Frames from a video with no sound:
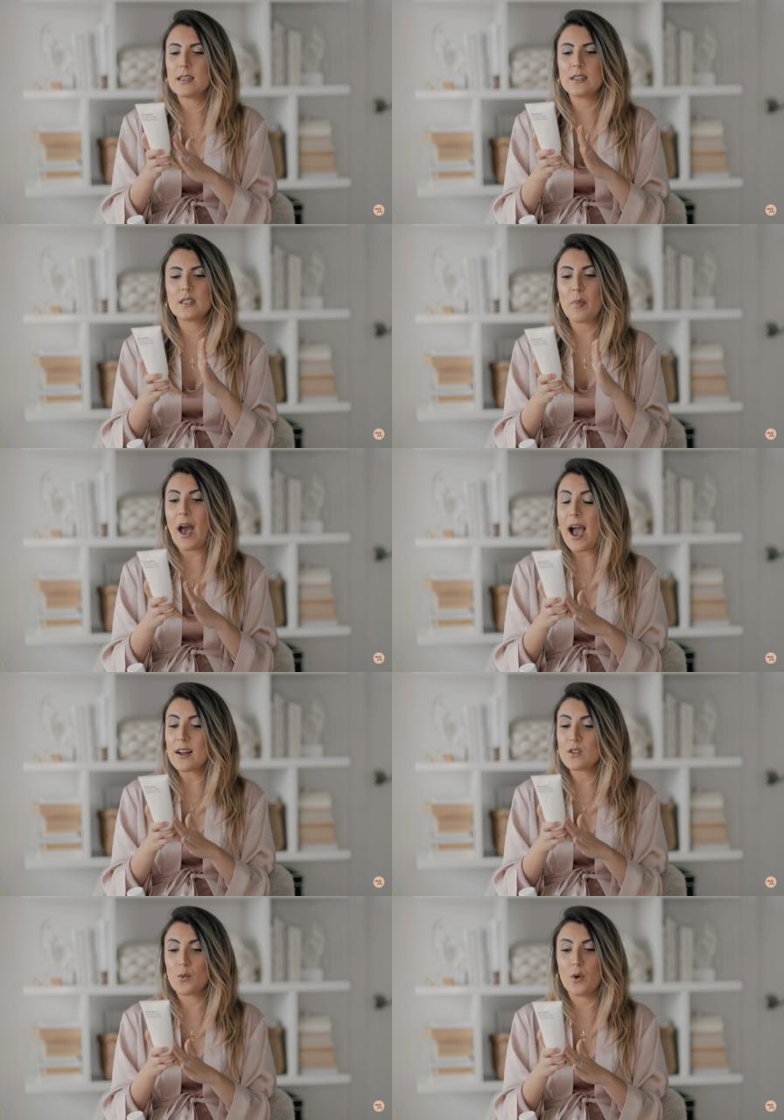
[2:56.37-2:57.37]
This is
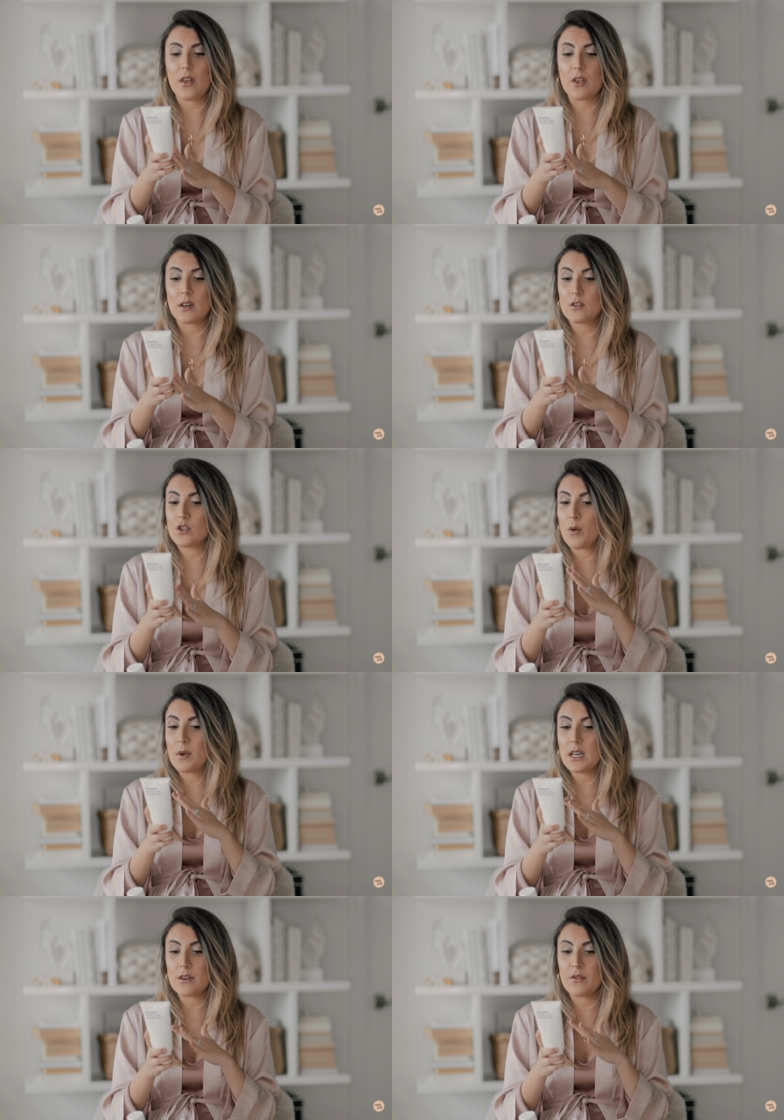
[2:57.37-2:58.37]
packed with so
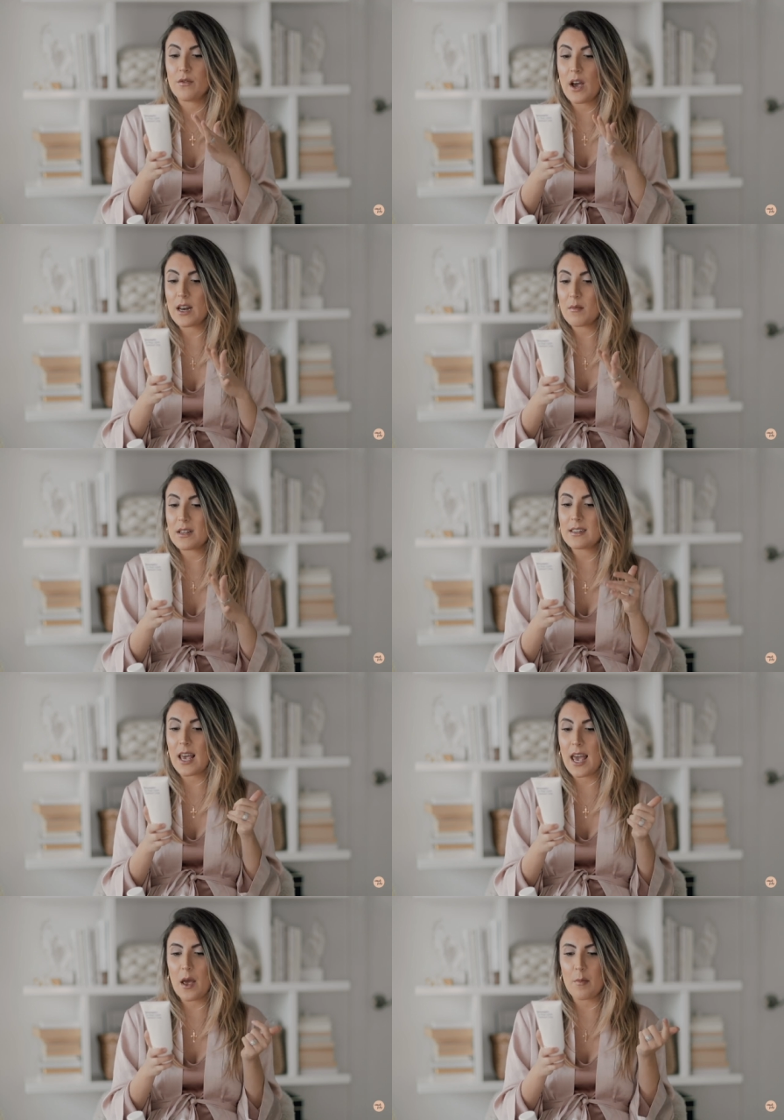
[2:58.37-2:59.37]
many different vitamins,
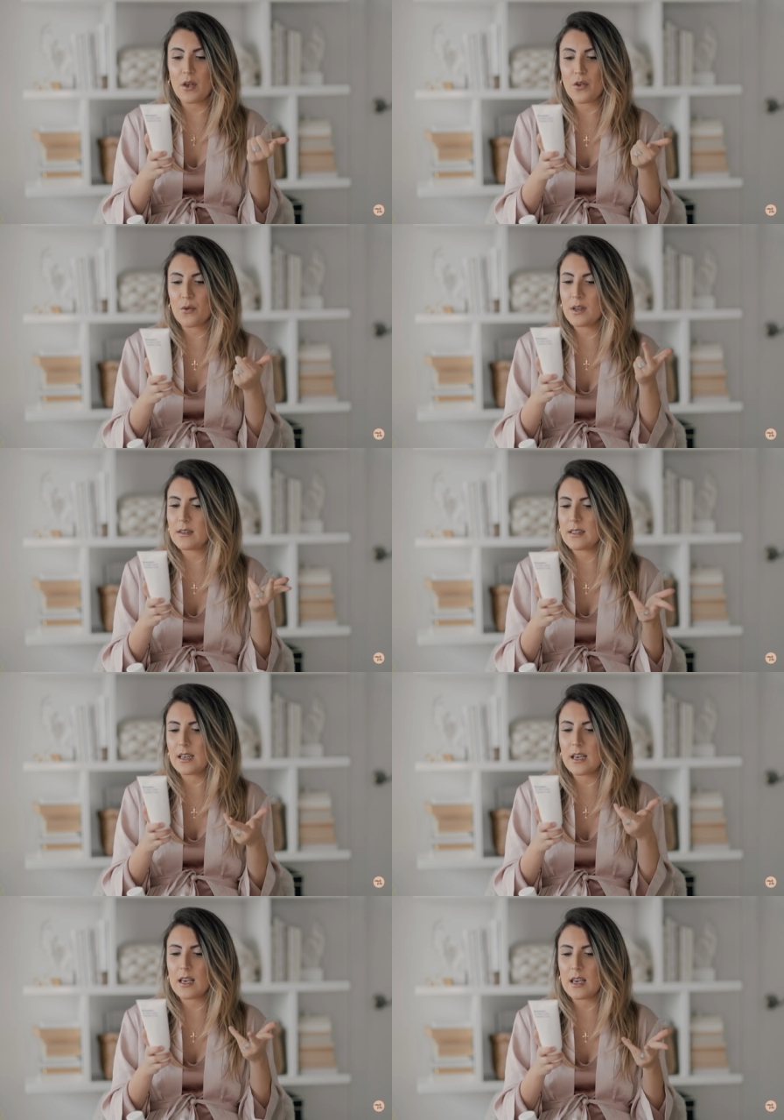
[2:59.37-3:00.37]
A, B3, C,
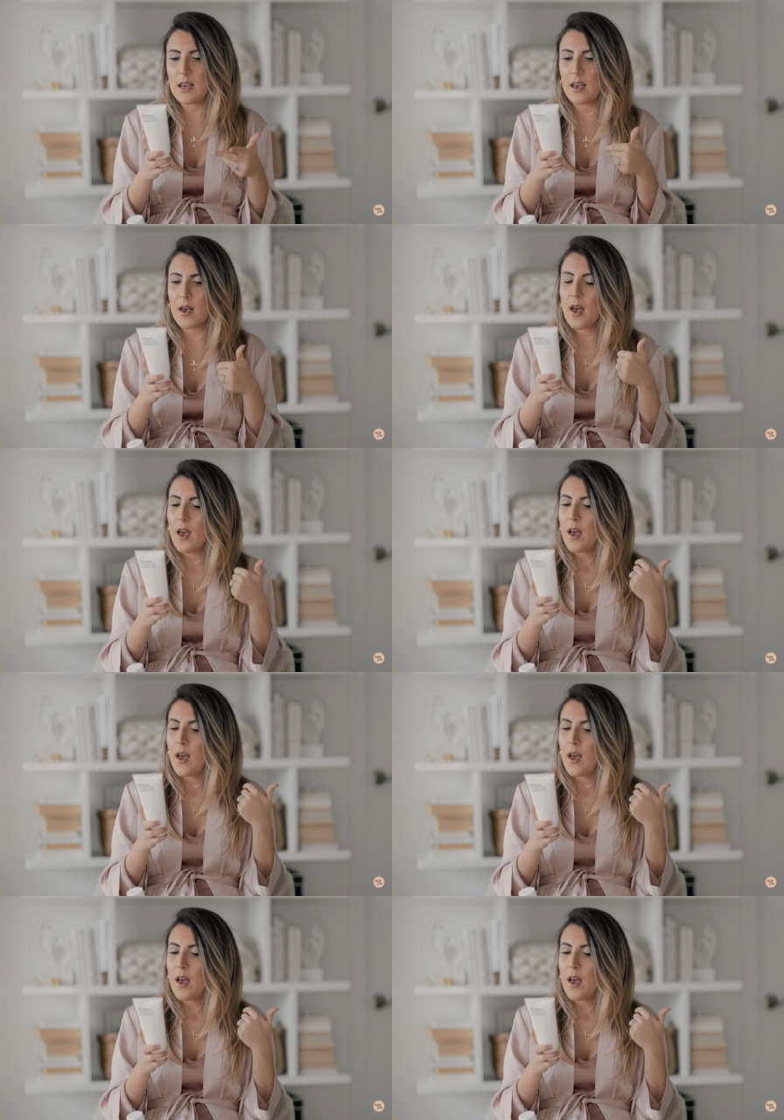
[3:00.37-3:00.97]
E,